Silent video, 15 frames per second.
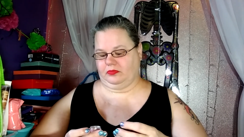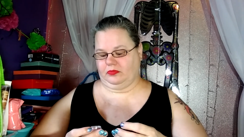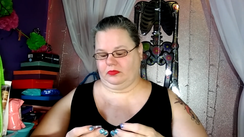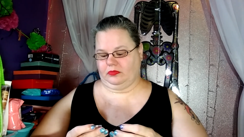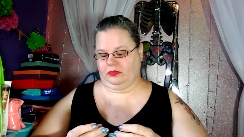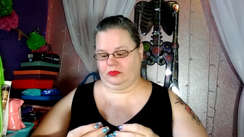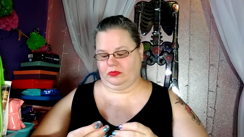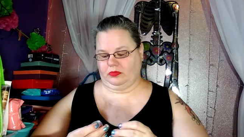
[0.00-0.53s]

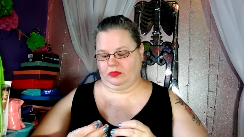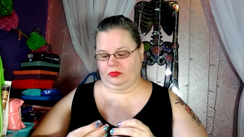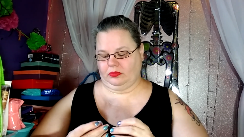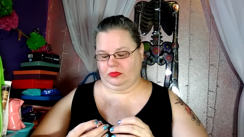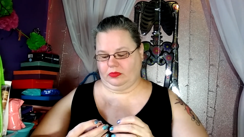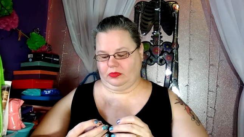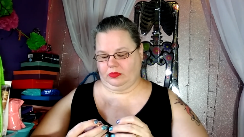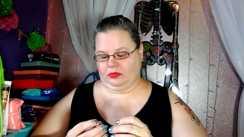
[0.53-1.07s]

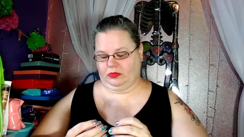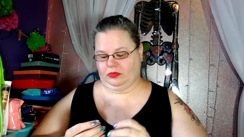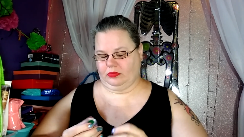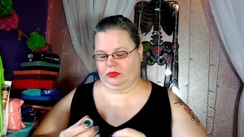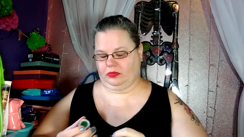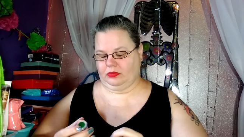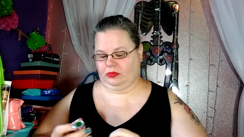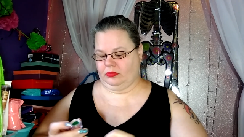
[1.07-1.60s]

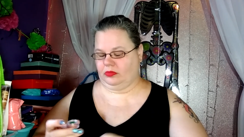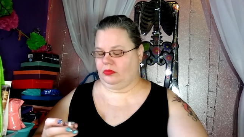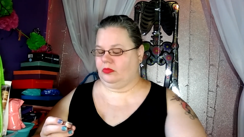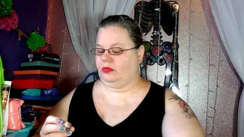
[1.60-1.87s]
Nothing is said.